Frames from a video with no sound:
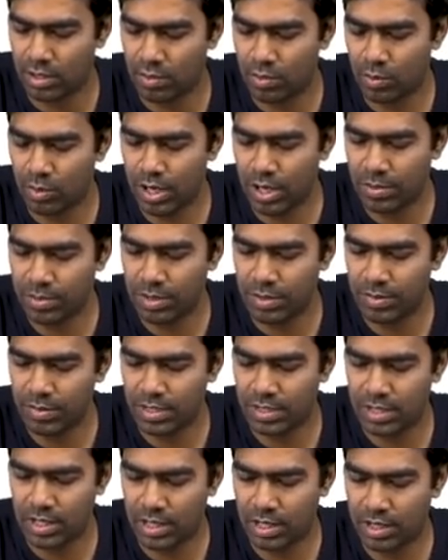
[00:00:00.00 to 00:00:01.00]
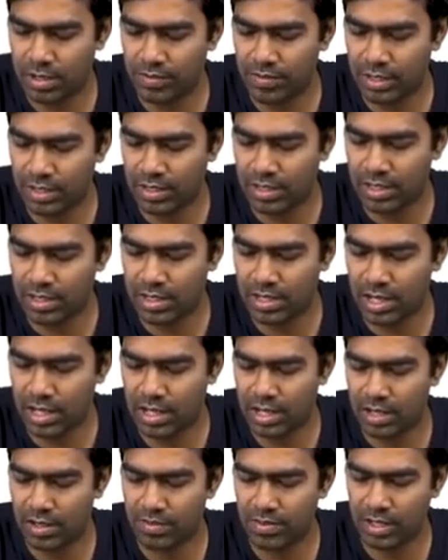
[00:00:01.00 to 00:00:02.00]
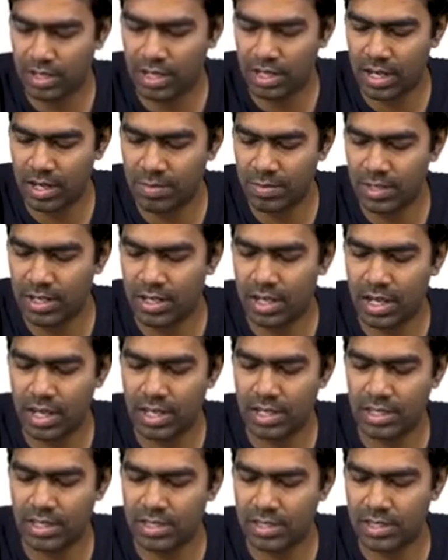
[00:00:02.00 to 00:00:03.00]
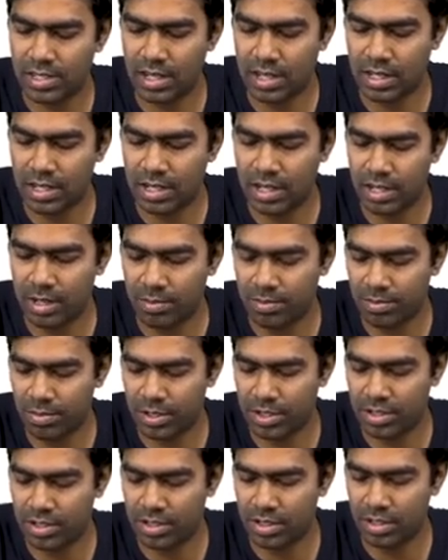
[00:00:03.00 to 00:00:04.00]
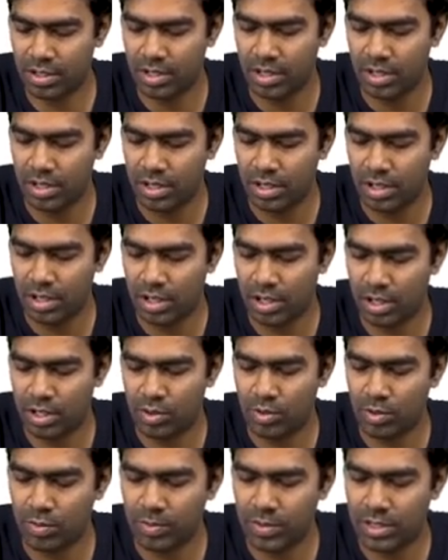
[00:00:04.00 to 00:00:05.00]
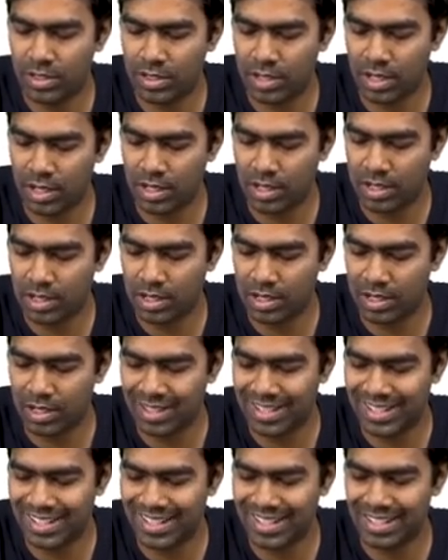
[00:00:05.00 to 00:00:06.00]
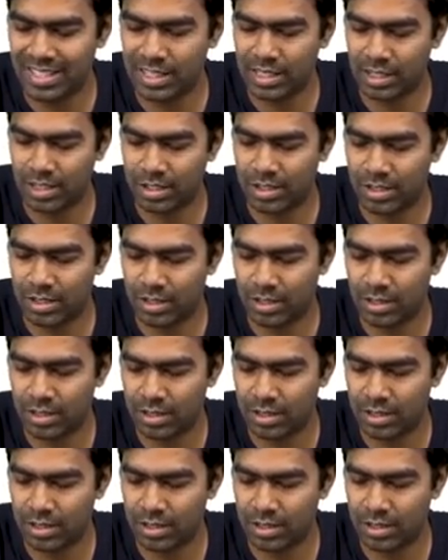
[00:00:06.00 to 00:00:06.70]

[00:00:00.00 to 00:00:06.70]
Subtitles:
What do you mean by stark effect? This stark effect can be either stark compression or it could be stark resection.